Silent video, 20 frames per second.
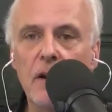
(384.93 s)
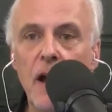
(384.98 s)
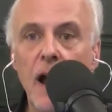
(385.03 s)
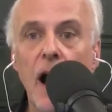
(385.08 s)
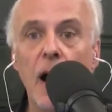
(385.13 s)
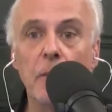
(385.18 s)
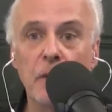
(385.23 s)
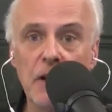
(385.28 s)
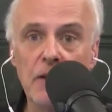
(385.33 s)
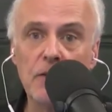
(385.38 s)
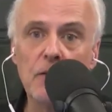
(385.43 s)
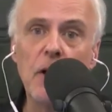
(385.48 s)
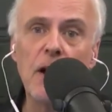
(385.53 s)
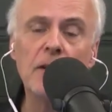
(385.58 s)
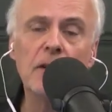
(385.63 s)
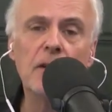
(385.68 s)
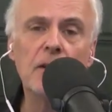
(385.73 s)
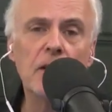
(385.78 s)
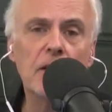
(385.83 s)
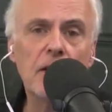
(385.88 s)
I mean, it's great
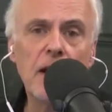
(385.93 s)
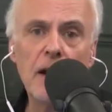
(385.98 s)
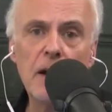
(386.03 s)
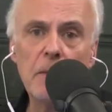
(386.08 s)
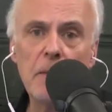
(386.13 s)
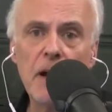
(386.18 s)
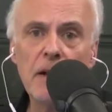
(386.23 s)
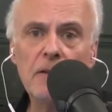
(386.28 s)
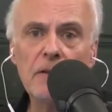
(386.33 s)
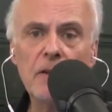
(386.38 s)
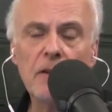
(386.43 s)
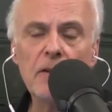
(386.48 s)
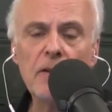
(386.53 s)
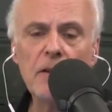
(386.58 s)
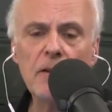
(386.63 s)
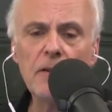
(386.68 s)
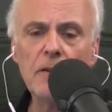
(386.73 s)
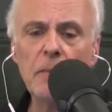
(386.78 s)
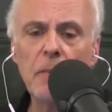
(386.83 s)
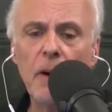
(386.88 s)
that the database
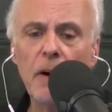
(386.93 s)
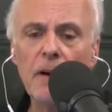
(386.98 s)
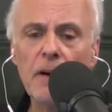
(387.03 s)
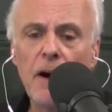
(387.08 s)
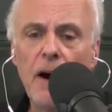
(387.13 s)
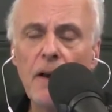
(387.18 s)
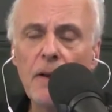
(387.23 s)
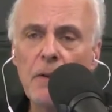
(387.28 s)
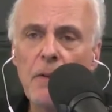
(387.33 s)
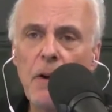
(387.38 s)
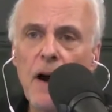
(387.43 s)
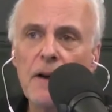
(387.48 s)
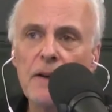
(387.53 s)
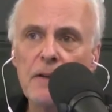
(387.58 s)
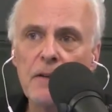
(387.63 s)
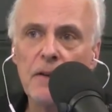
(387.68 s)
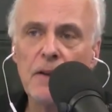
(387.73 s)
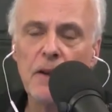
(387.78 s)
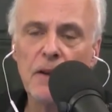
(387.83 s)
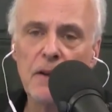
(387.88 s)
exists, but otherwise
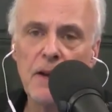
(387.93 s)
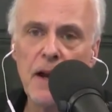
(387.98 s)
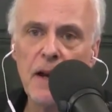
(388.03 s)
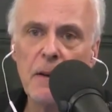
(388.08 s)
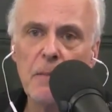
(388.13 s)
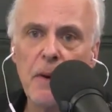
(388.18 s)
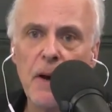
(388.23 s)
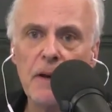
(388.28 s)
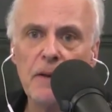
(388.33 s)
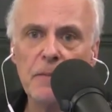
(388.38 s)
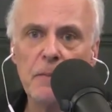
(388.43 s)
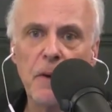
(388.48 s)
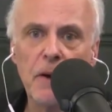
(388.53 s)
the database